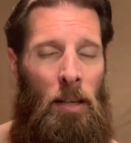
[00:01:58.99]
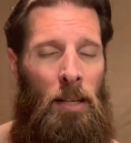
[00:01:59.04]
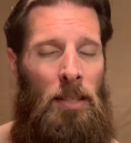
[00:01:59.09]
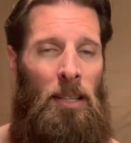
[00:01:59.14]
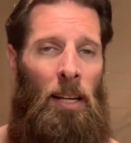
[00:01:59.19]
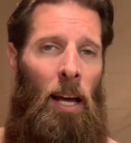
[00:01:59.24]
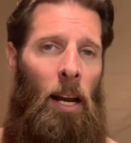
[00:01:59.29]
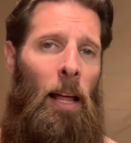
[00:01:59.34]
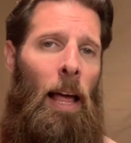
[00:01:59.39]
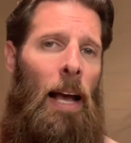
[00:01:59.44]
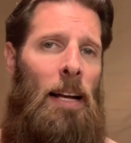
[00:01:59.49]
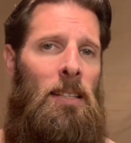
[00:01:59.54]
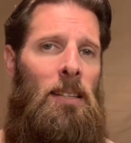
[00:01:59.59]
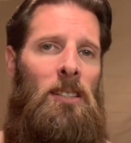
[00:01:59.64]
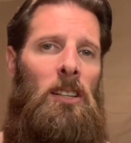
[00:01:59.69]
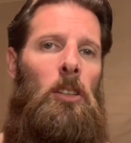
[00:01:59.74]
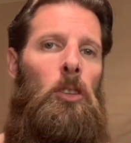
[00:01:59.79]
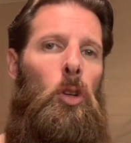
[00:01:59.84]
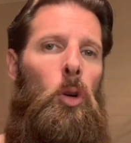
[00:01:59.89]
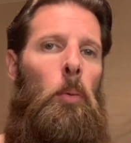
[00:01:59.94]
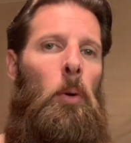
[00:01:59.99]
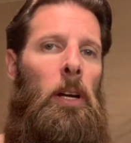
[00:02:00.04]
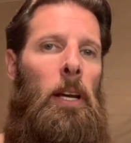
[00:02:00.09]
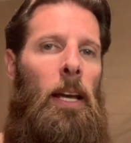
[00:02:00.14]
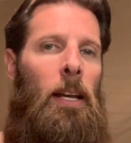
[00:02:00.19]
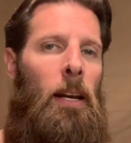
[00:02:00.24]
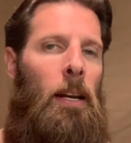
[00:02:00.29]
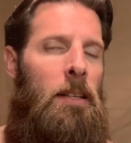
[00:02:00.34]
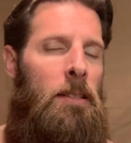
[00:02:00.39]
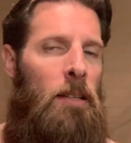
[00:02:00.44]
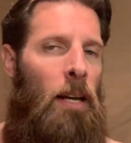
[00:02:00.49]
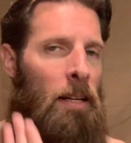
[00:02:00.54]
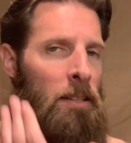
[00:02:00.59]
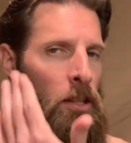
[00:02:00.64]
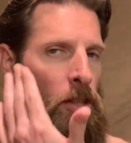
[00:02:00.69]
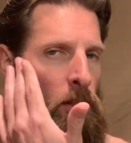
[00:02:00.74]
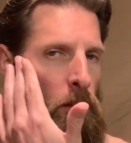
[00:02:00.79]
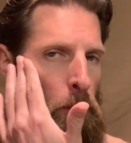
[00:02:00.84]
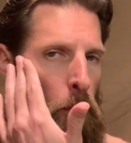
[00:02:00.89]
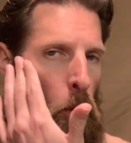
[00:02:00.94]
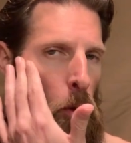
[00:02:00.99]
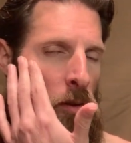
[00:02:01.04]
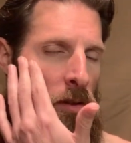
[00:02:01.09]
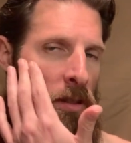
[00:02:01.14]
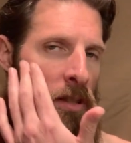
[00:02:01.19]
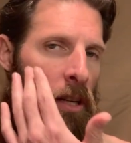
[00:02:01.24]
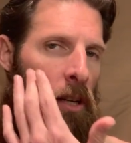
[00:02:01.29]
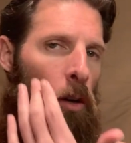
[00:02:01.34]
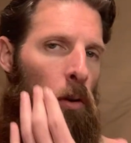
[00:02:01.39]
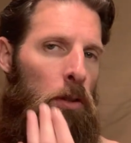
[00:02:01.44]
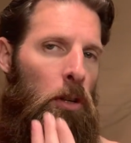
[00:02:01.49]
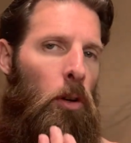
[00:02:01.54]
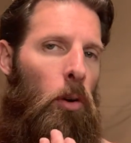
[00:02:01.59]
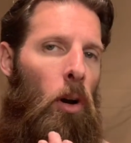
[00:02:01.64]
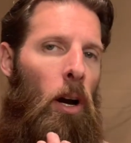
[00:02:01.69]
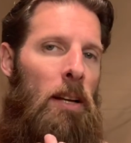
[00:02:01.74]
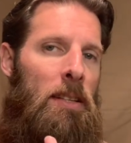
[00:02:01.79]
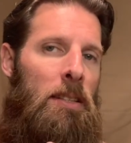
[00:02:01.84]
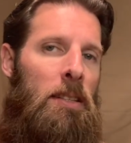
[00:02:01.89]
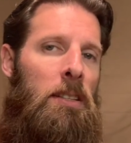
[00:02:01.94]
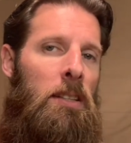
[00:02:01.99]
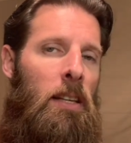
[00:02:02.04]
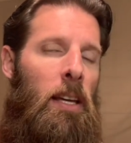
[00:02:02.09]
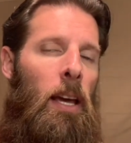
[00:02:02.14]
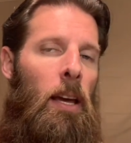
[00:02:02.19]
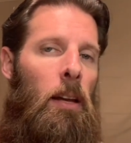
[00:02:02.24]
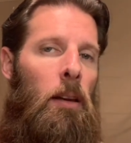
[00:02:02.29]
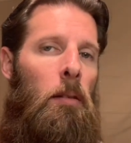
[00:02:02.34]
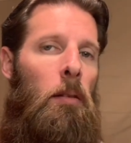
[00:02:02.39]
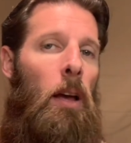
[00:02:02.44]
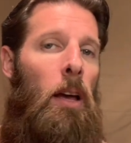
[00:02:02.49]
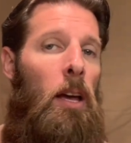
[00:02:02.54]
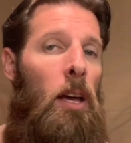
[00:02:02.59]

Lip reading: because it kind of acts as a lubricant and it's nice and smooth as it goes across the skin.